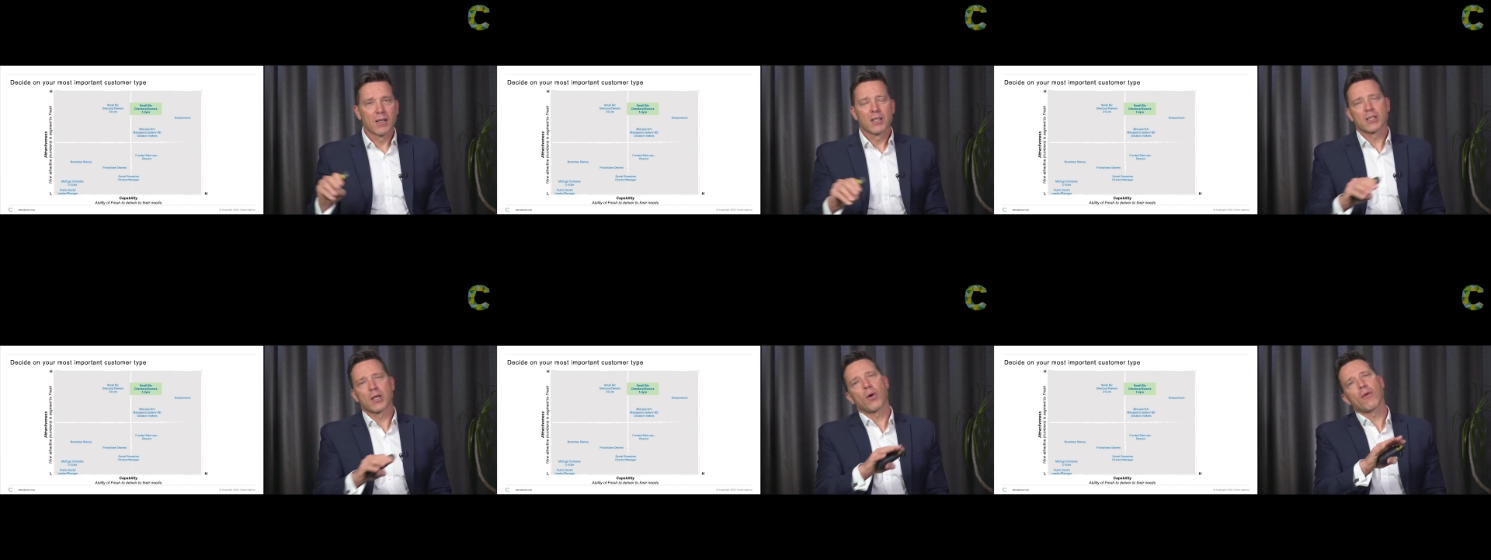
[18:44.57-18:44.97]

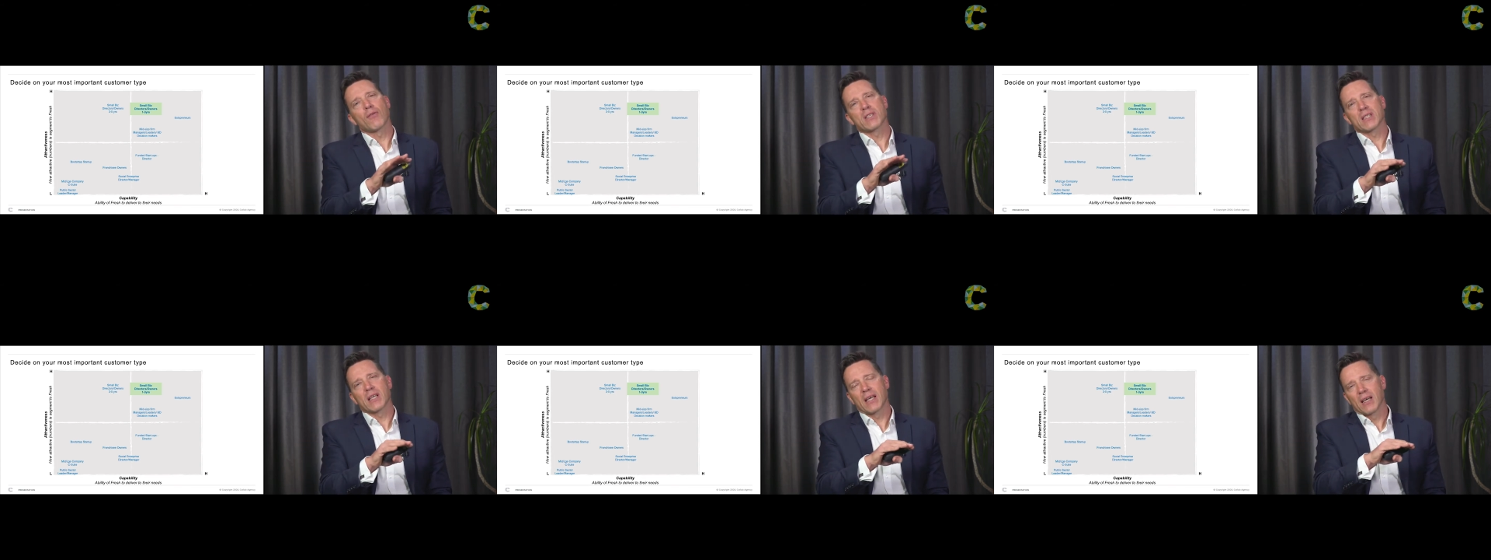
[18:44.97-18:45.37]
So
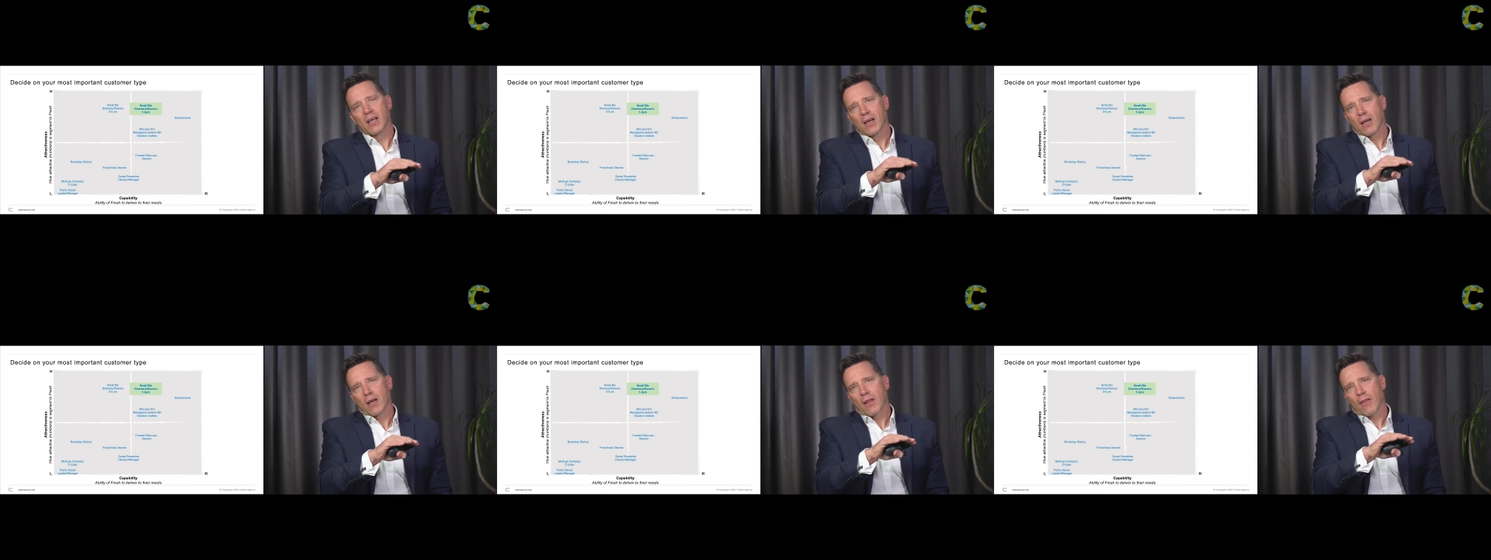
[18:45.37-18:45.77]
obviously,
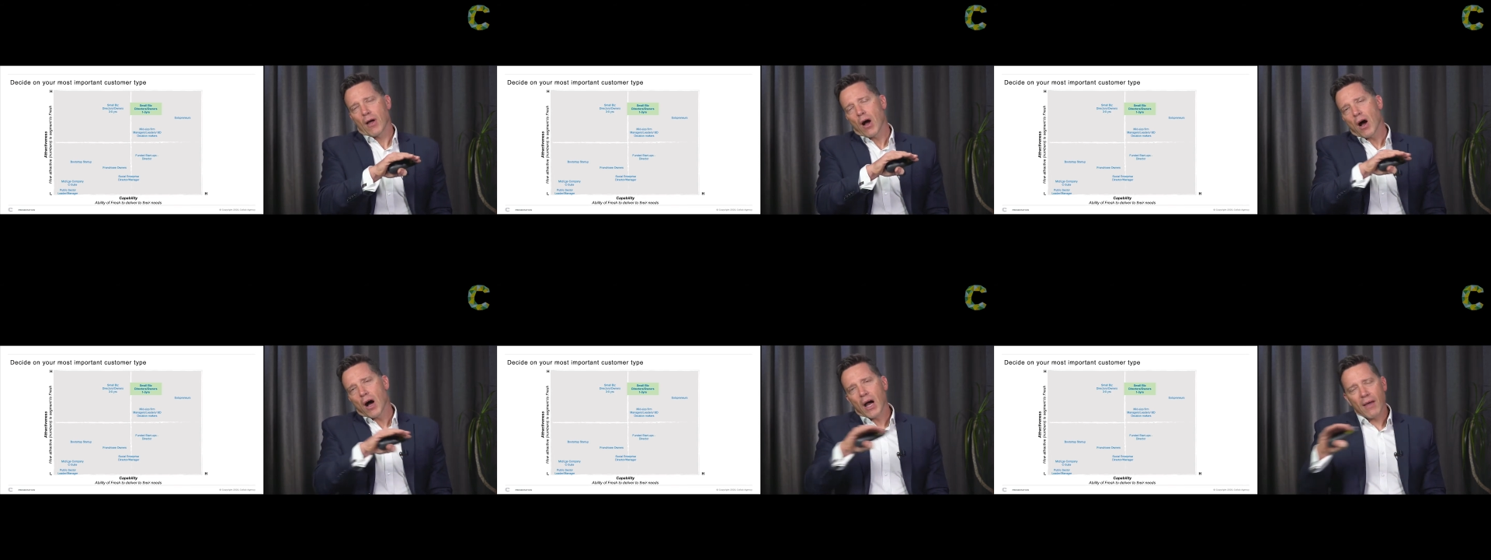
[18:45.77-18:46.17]
the
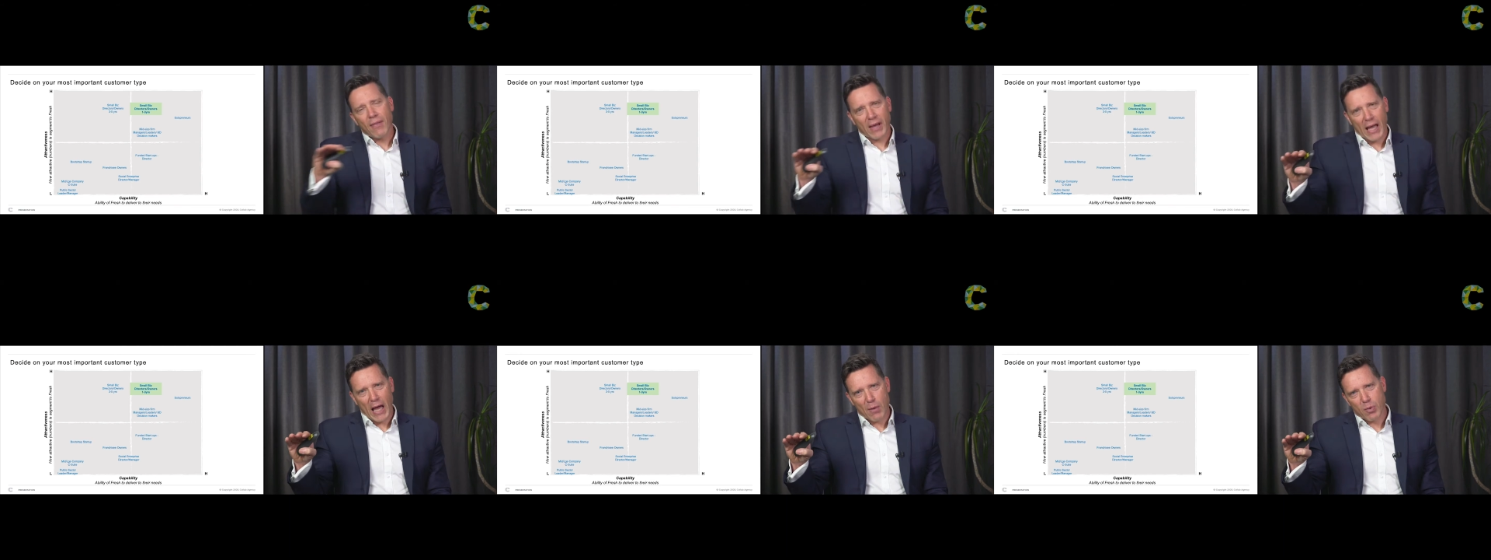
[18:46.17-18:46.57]
higher
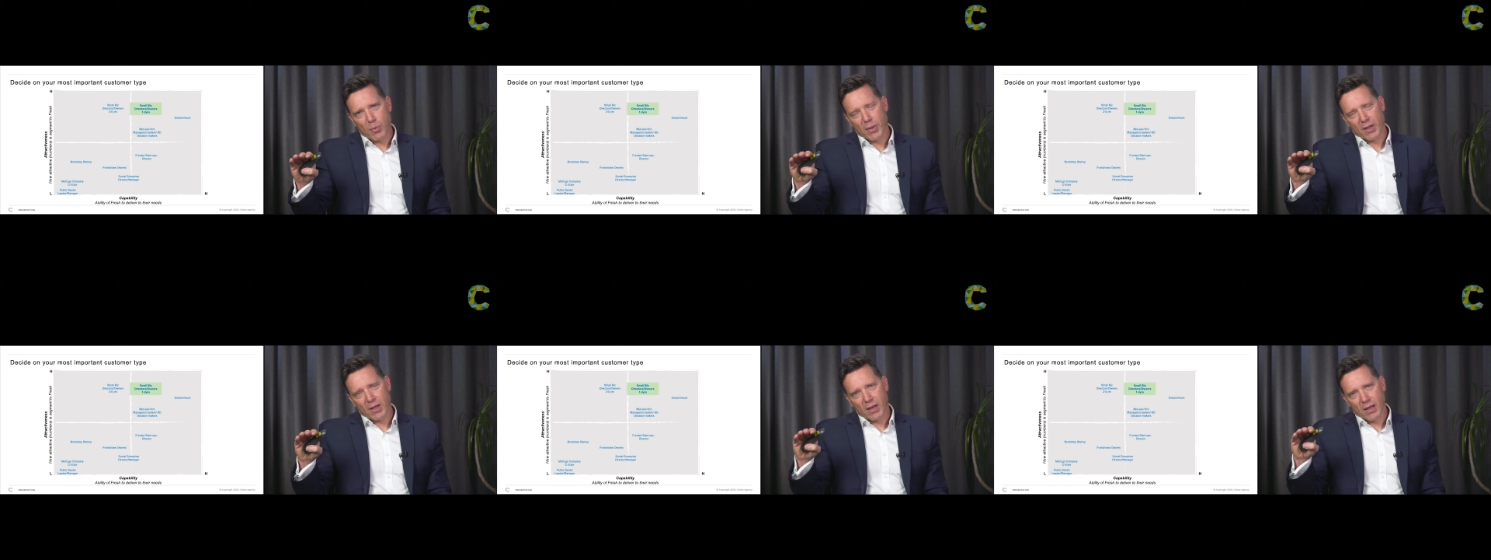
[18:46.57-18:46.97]
the
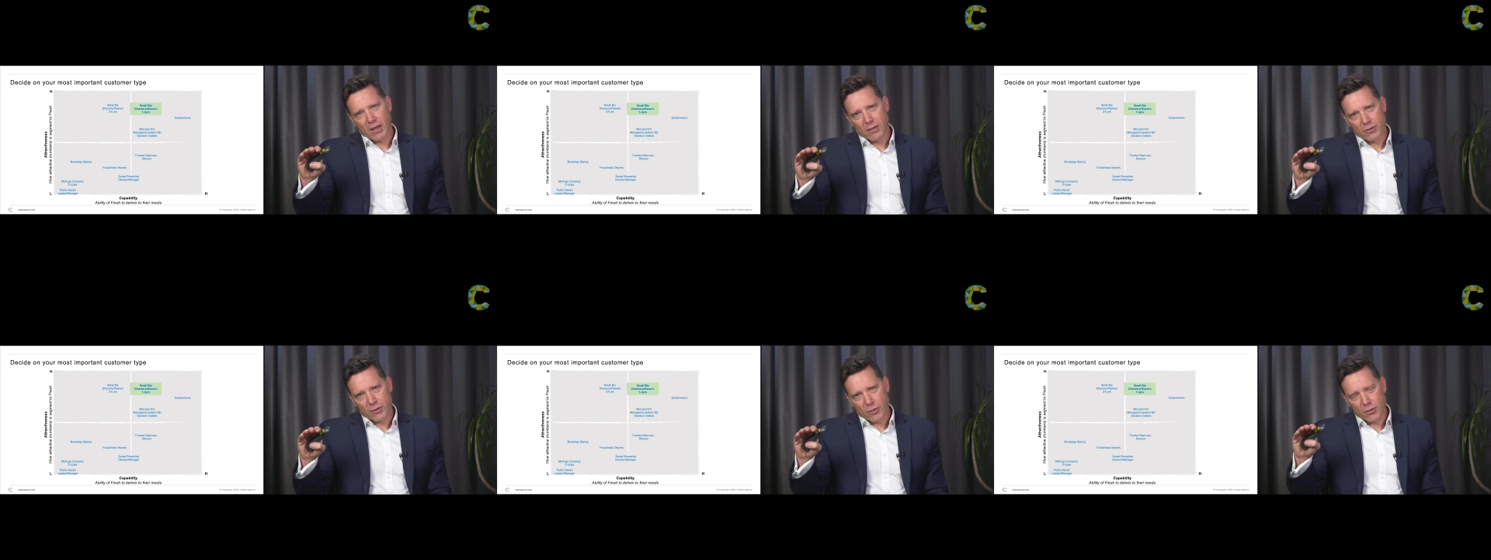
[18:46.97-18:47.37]

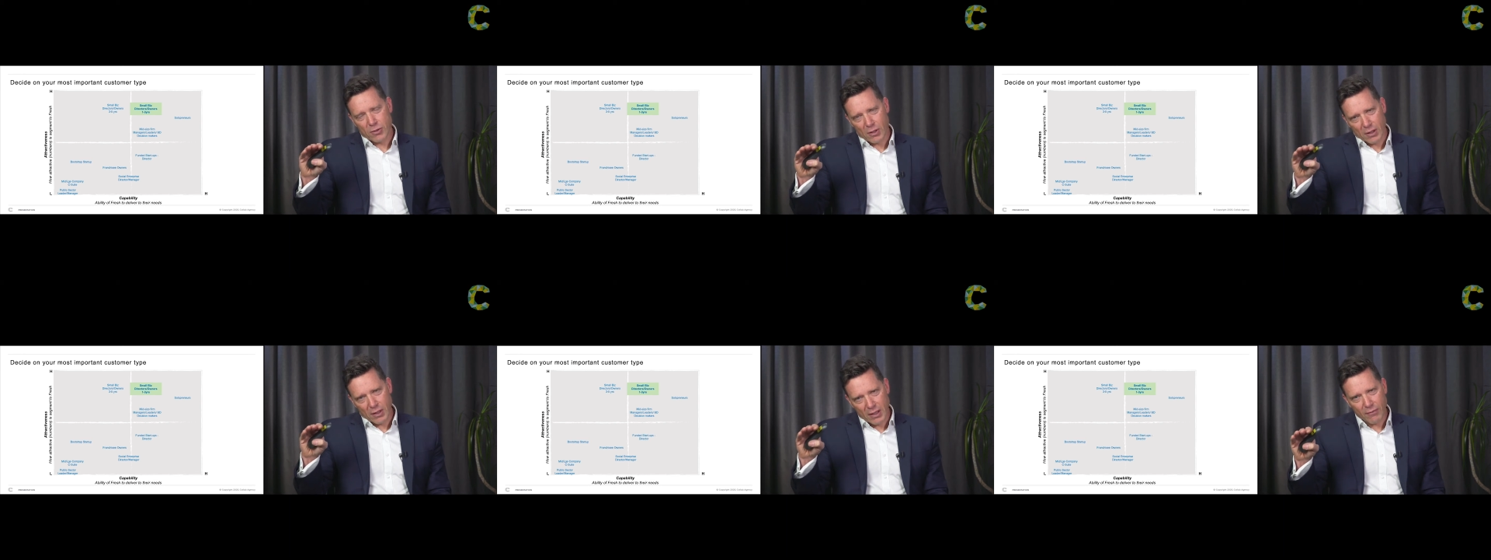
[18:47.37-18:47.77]
capability to
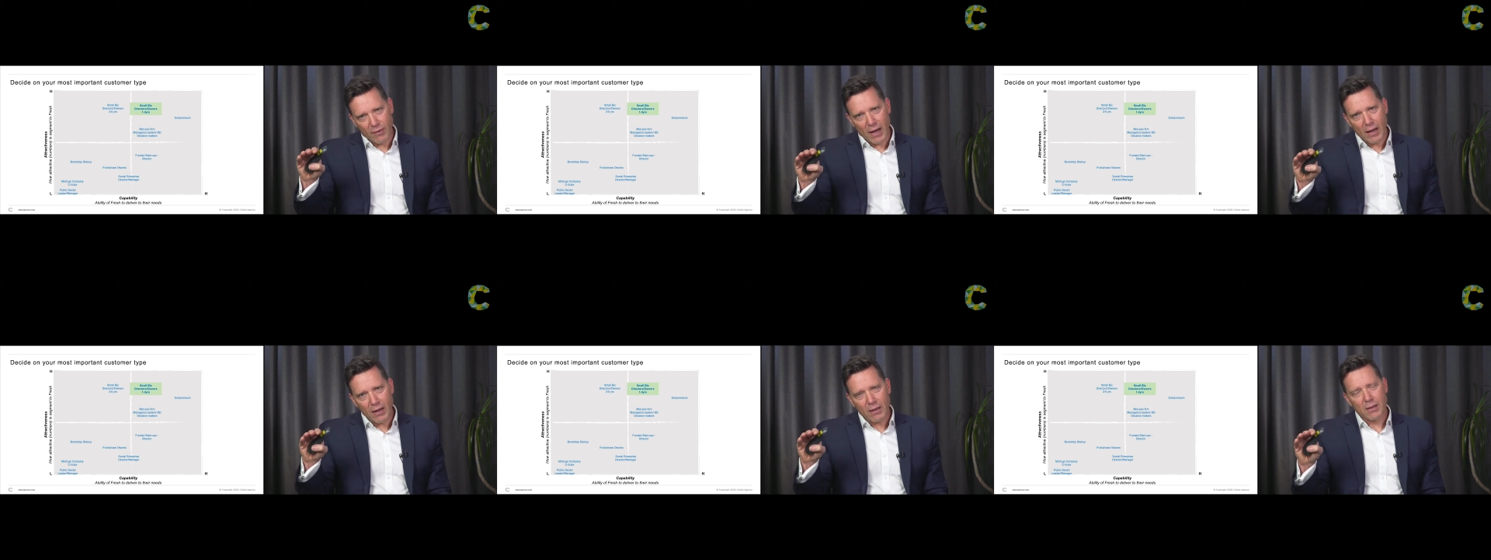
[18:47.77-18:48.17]

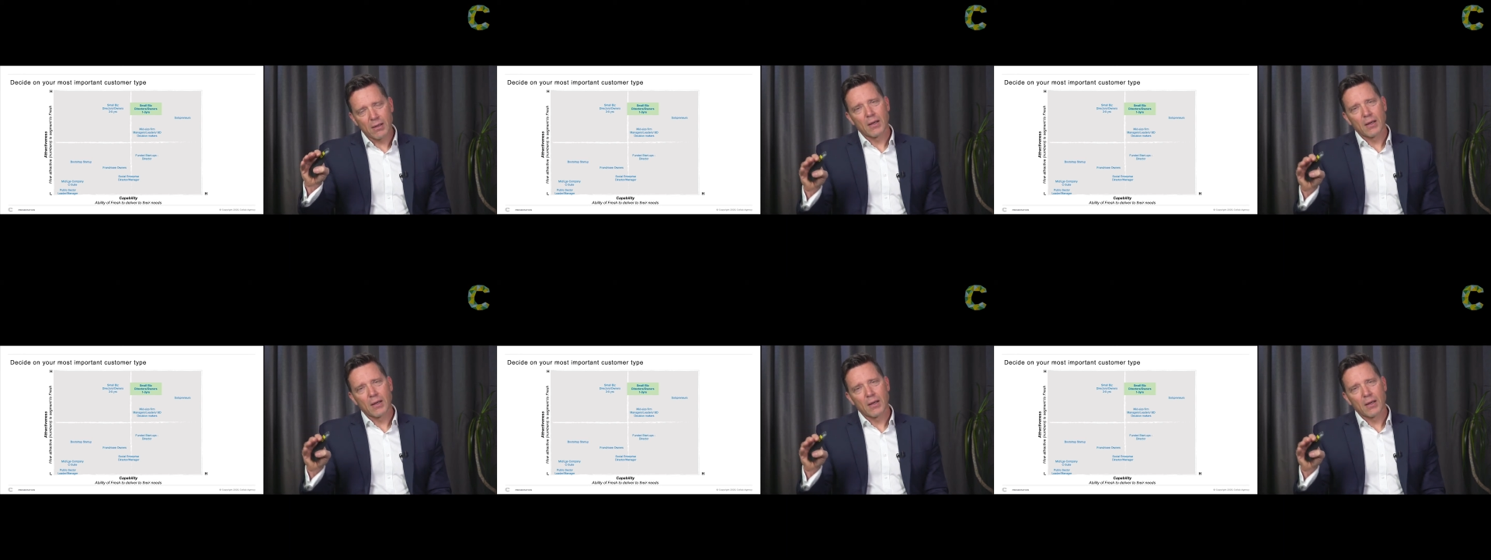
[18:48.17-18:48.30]
deliver